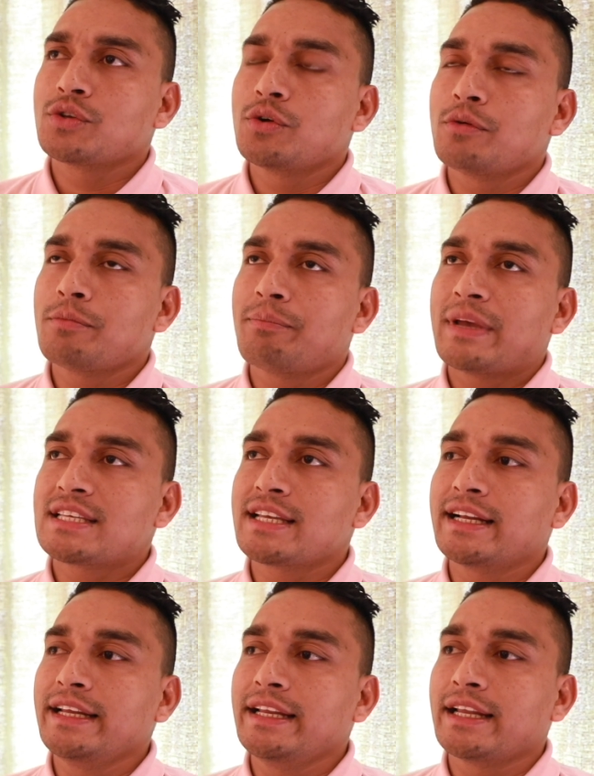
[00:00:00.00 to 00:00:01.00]
So
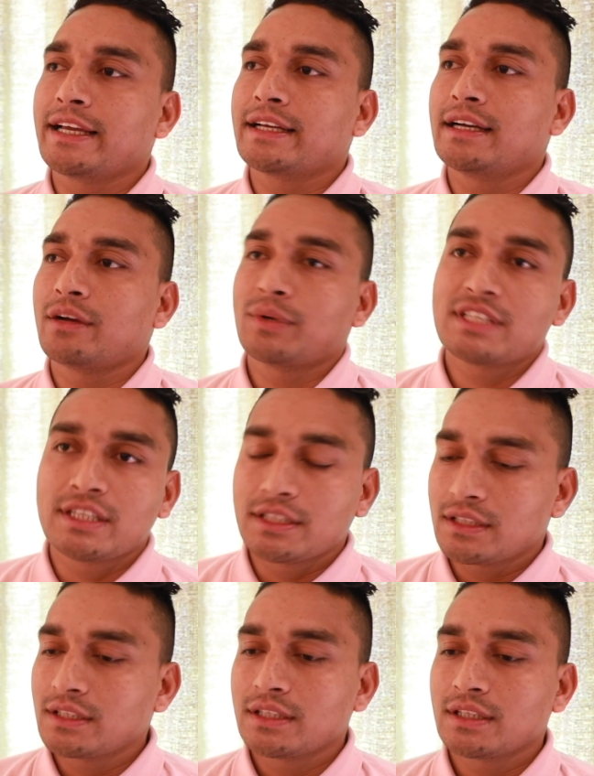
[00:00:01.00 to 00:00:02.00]
basically, like, I was
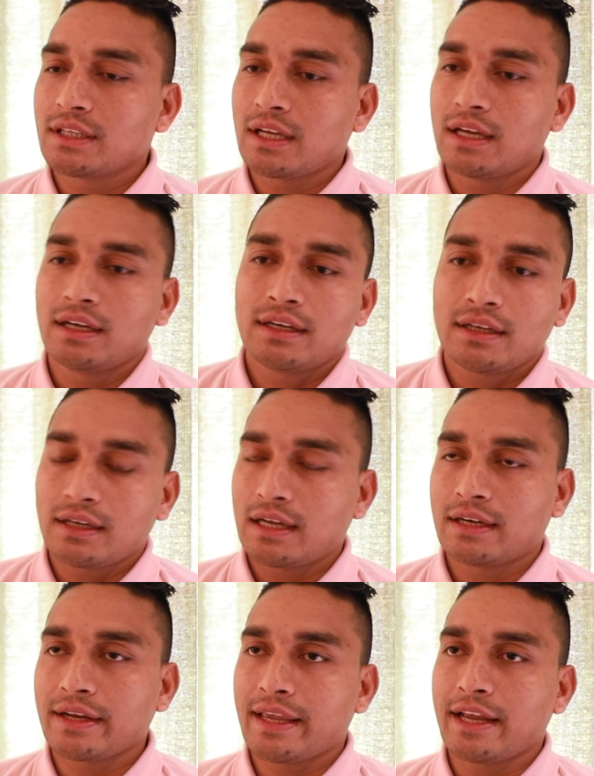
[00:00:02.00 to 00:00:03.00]
in
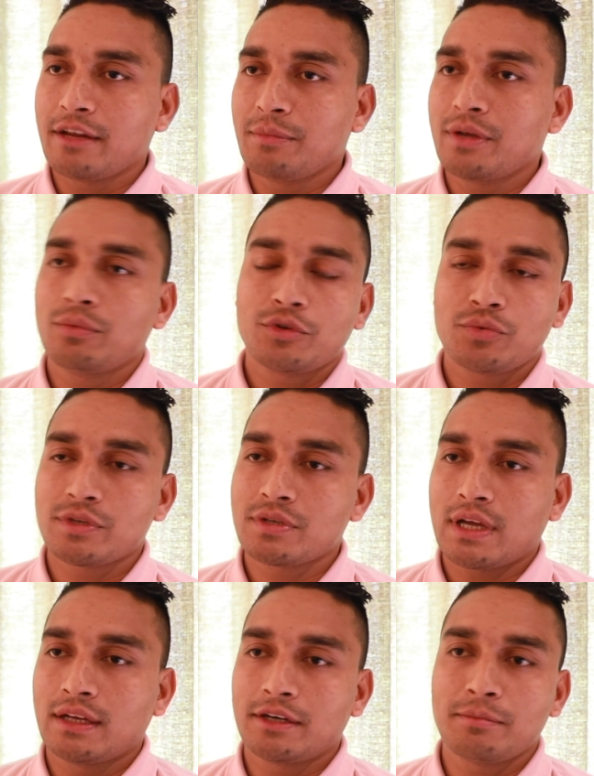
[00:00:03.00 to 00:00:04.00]
other academy, which was
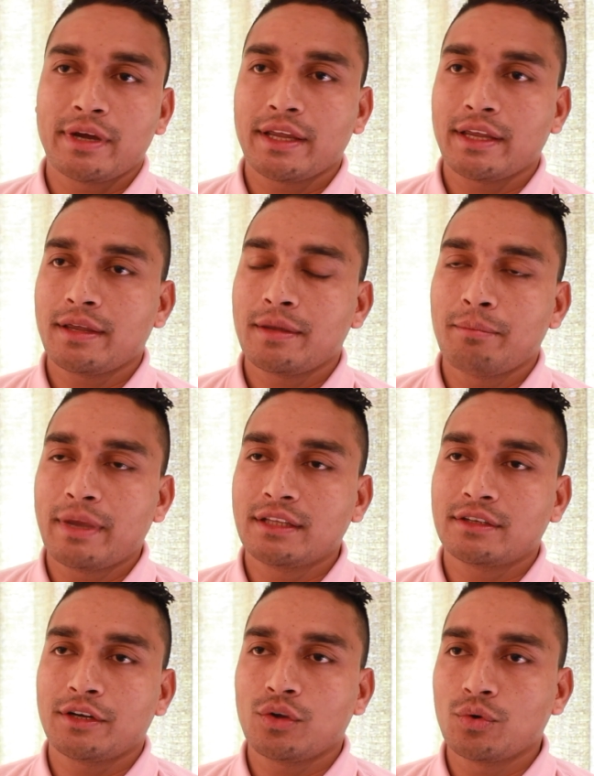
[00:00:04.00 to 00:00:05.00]
under my
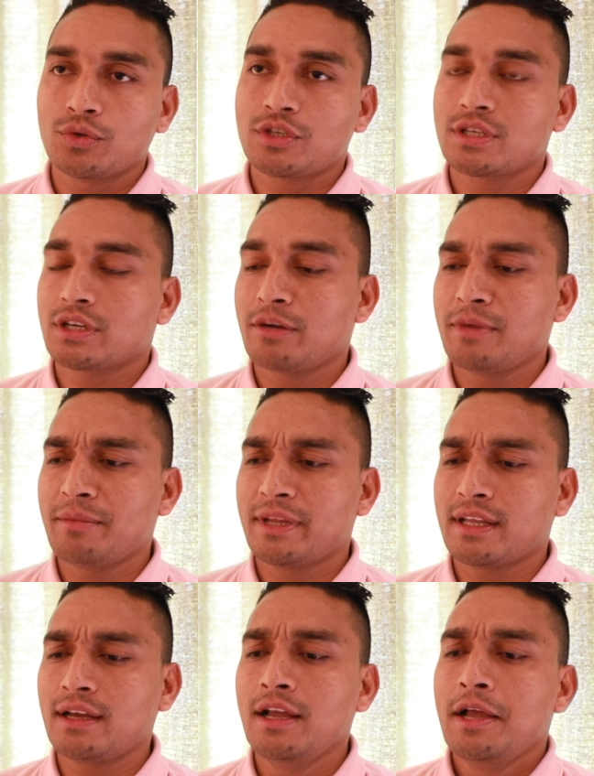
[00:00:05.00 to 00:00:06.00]
mentor and coach Khriemelie
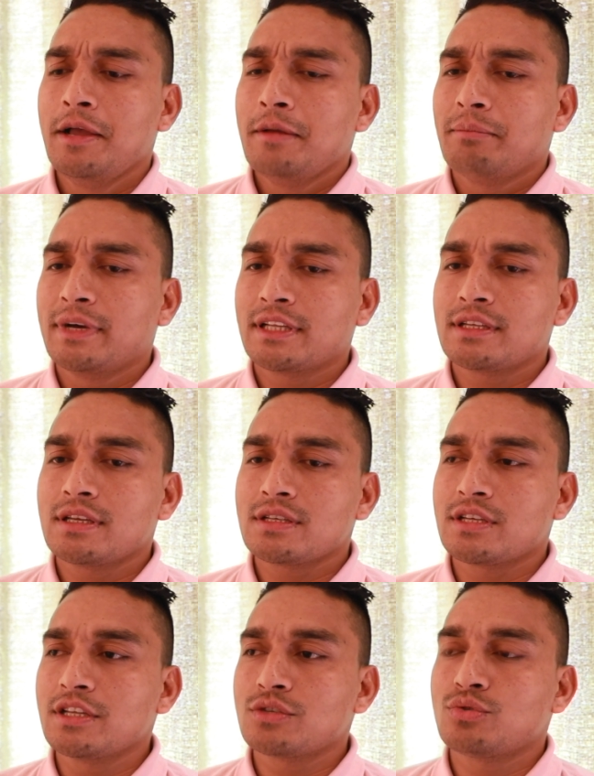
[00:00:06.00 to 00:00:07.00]
Metha. But
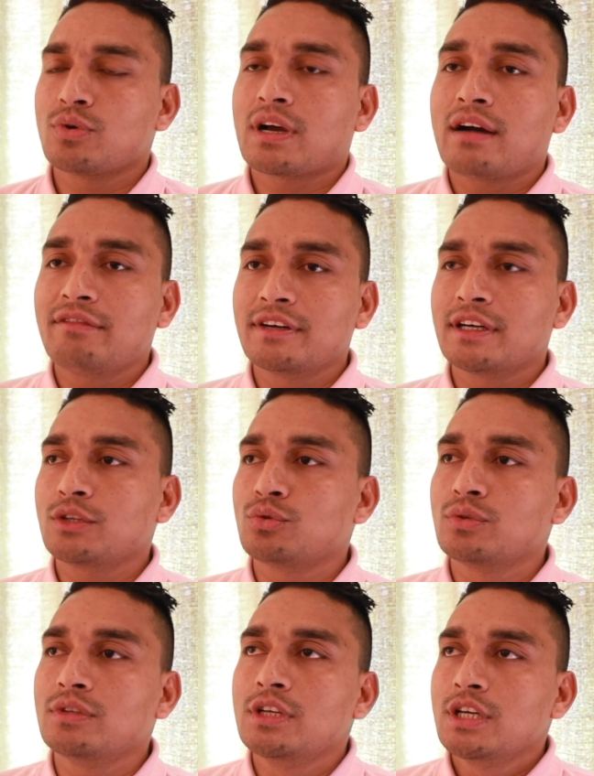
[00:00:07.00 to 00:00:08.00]
since
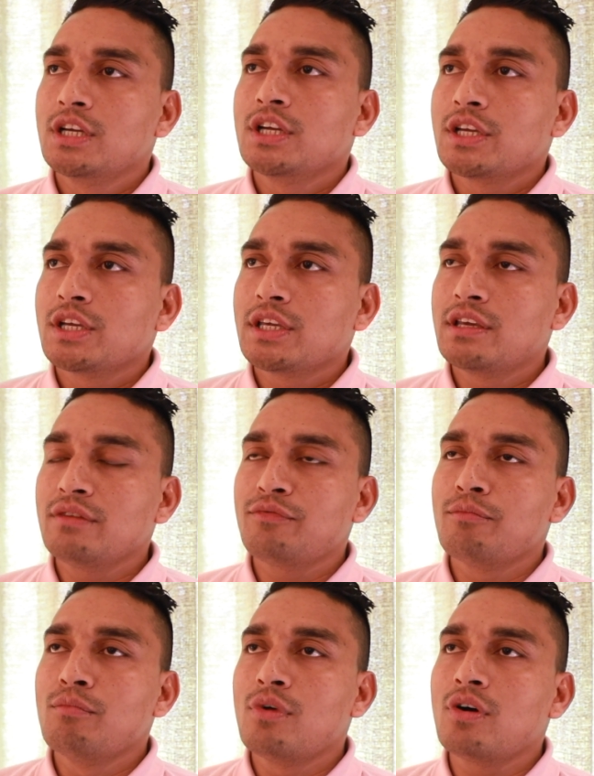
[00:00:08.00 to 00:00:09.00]
to give
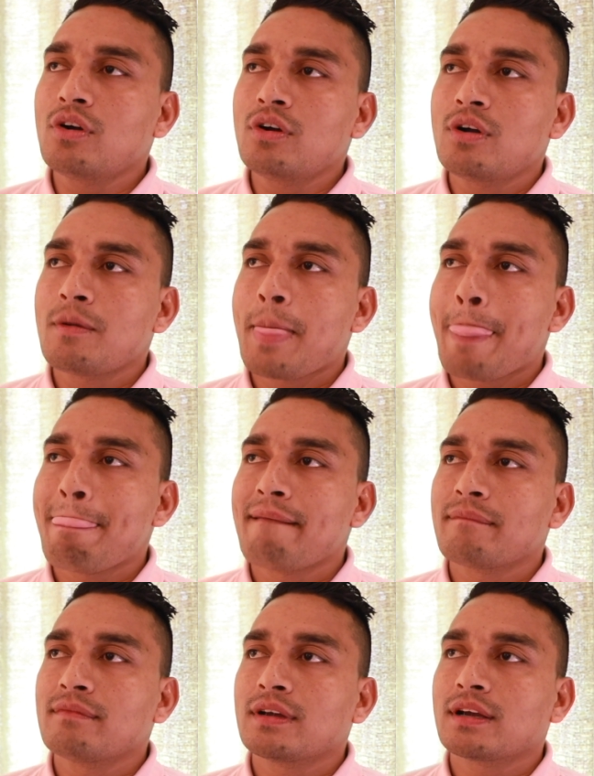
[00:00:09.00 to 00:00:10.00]
more
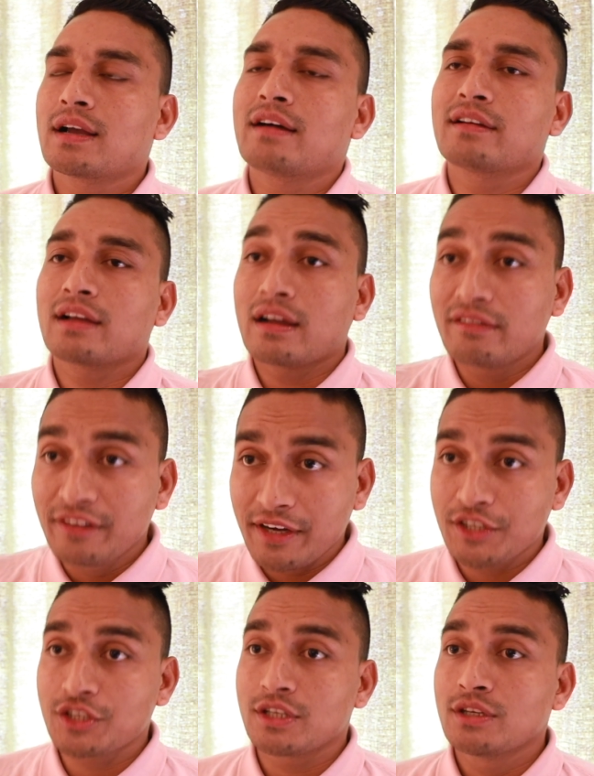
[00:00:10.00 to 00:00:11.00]

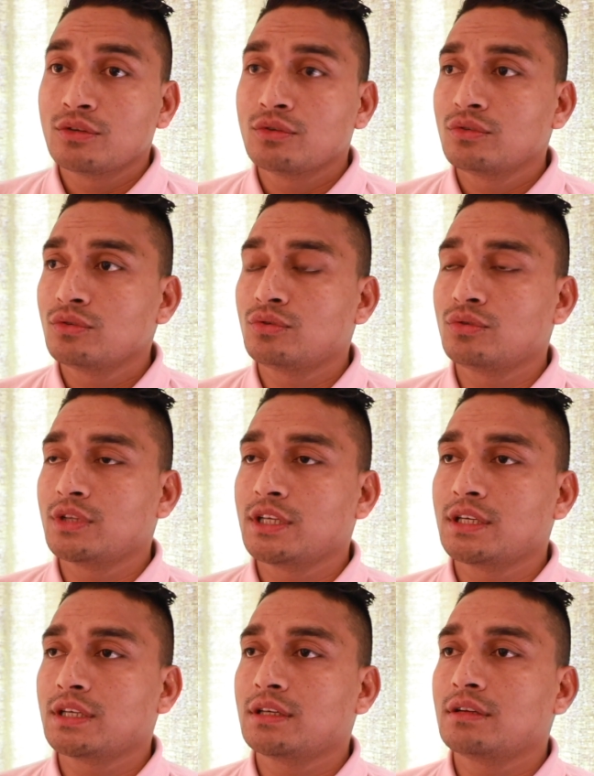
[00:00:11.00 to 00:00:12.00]
coverage to
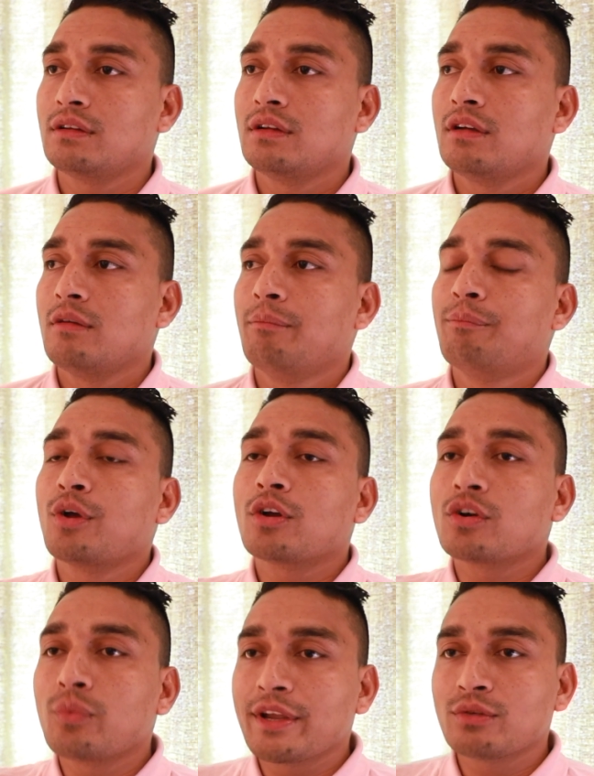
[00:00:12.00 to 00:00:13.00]
the
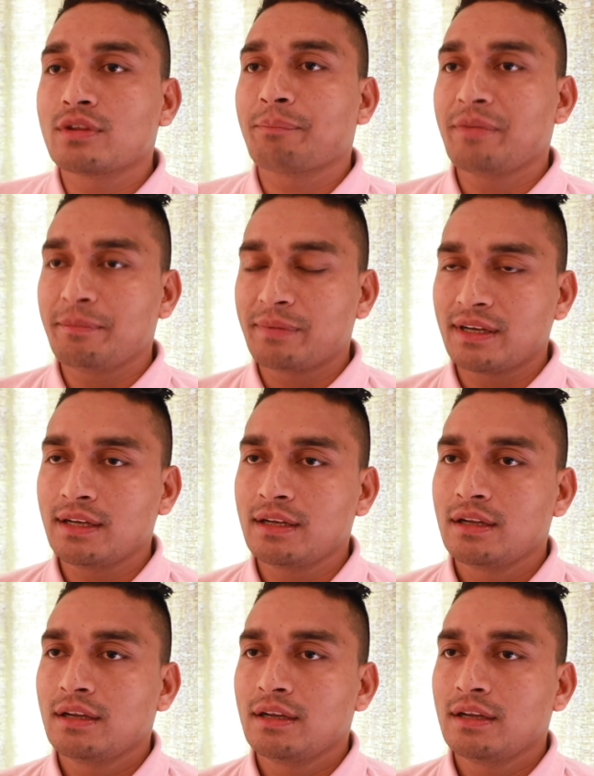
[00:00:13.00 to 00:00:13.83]
broader way to the people,